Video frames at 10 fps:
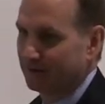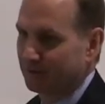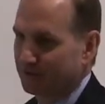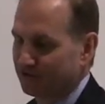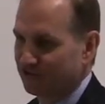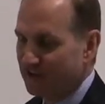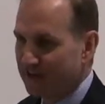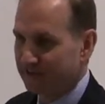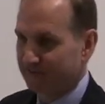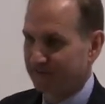which
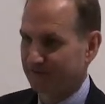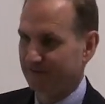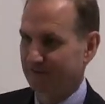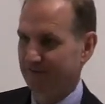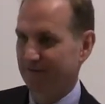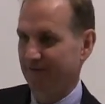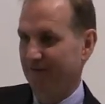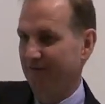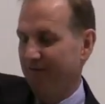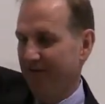states
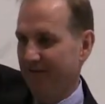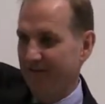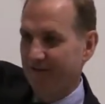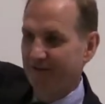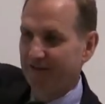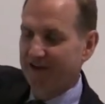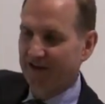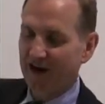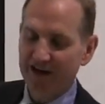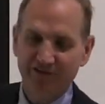that
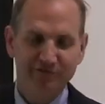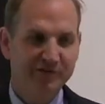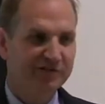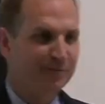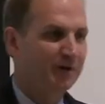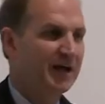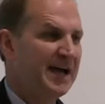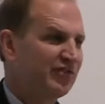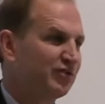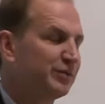God's invisible
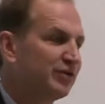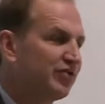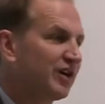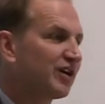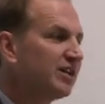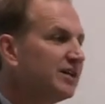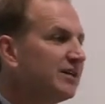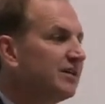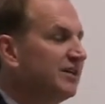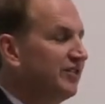attributes are
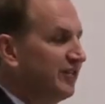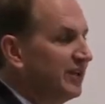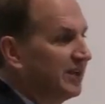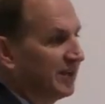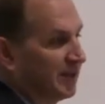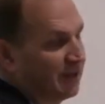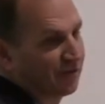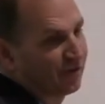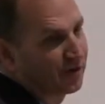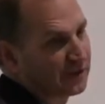clearly seen in
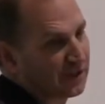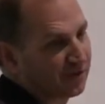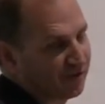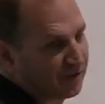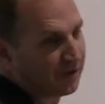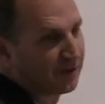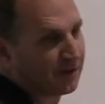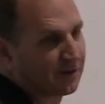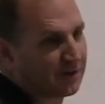his creation.